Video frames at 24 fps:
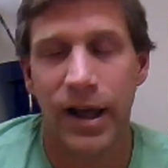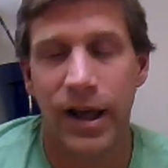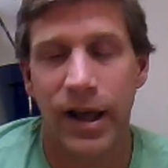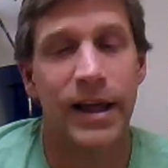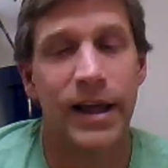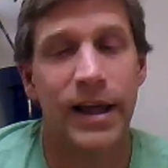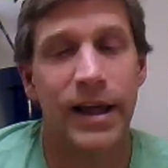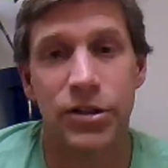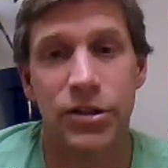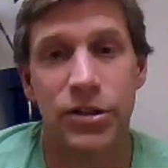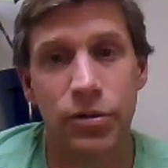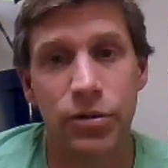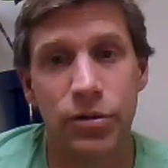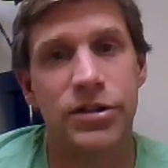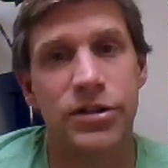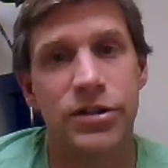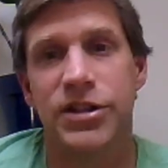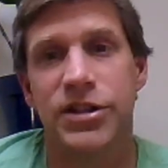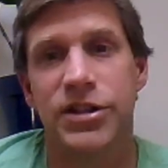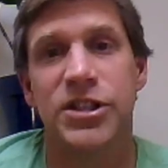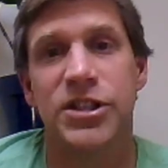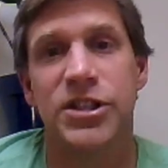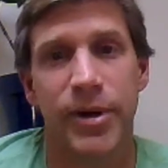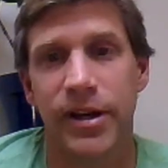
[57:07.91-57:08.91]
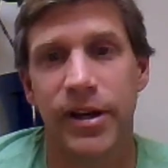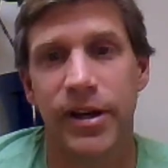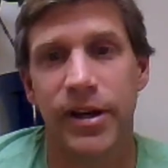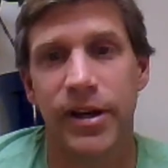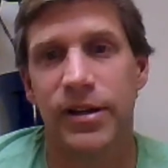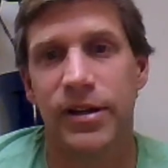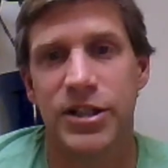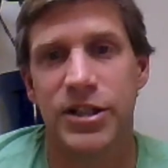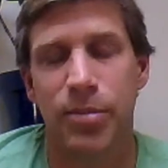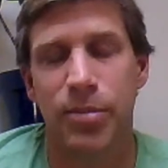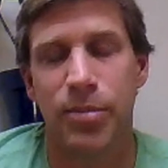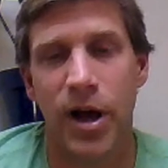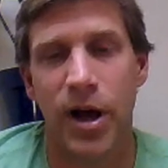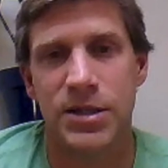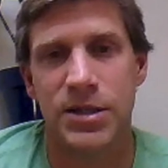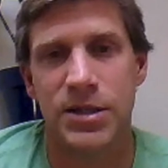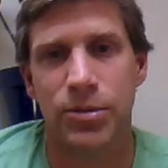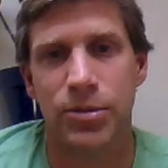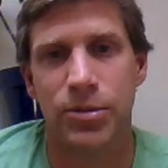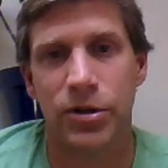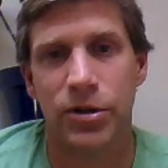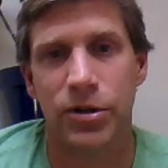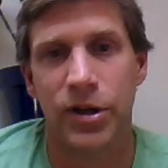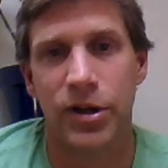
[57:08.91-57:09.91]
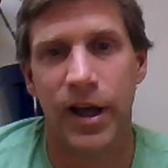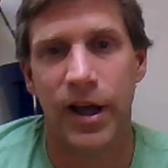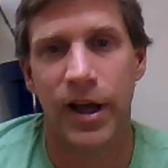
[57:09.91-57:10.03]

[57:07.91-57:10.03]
and to do it as expediently as possible.